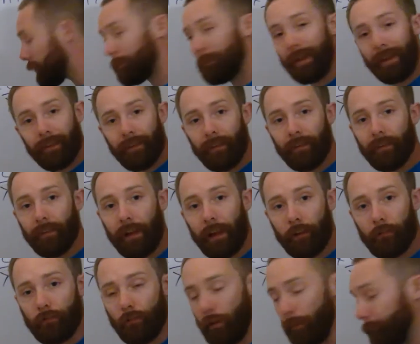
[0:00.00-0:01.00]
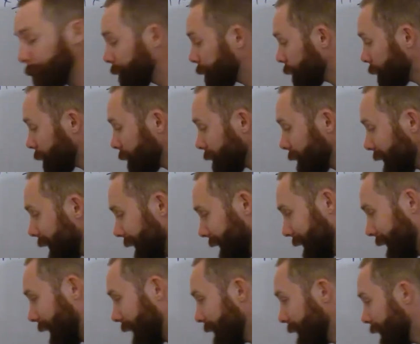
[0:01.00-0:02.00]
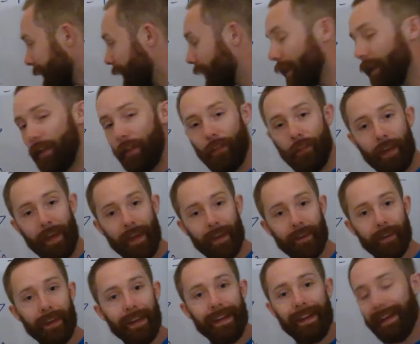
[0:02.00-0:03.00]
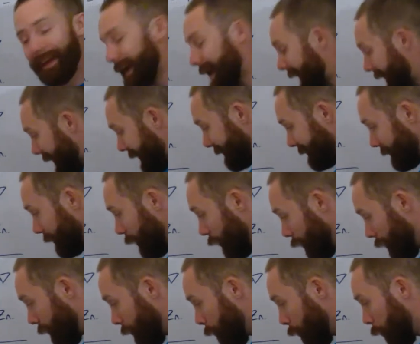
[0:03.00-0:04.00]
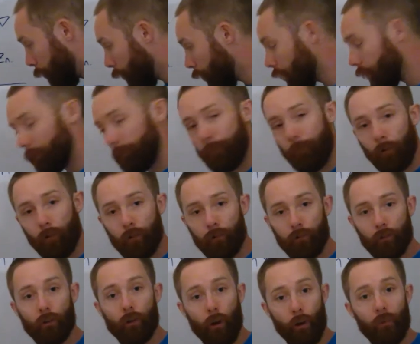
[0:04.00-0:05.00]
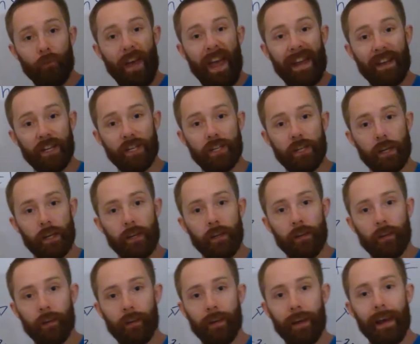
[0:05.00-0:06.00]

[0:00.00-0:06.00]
emit this electron, okay, then it has the work function of energy